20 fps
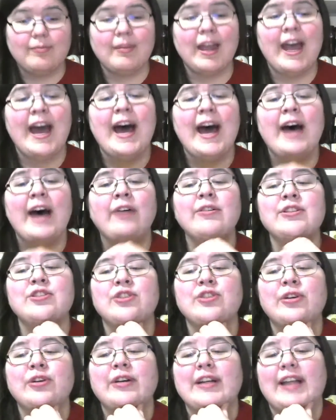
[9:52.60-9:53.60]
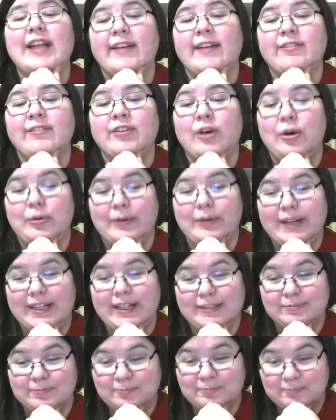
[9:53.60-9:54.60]
How is your life
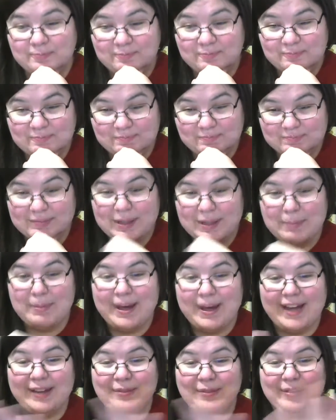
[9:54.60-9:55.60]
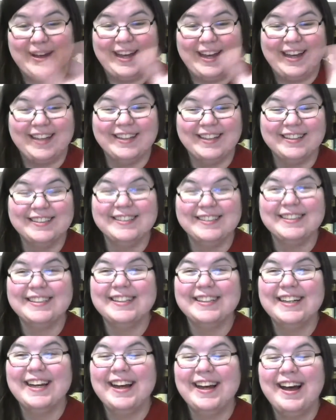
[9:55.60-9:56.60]
going, by the way?
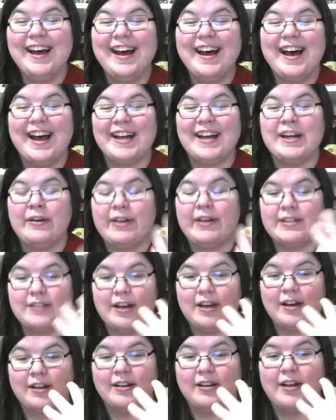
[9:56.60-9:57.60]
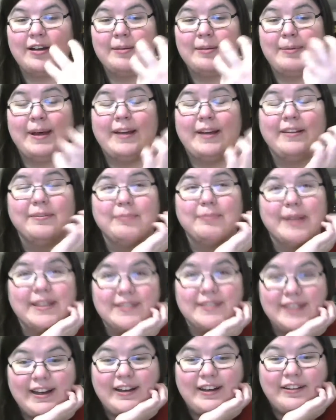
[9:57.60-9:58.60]
I know I talk a lot about
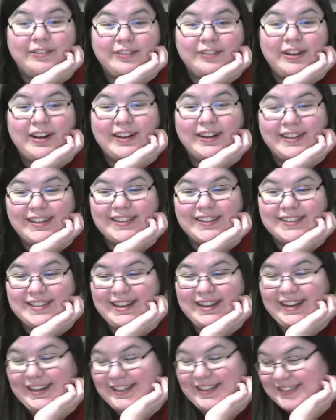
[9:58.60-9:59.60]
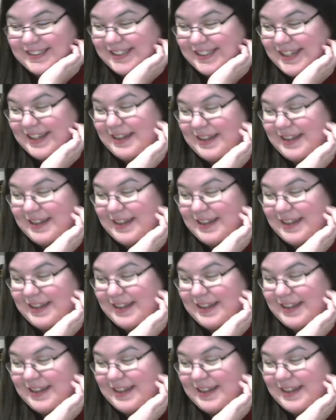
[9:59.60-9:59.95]
myself on these things.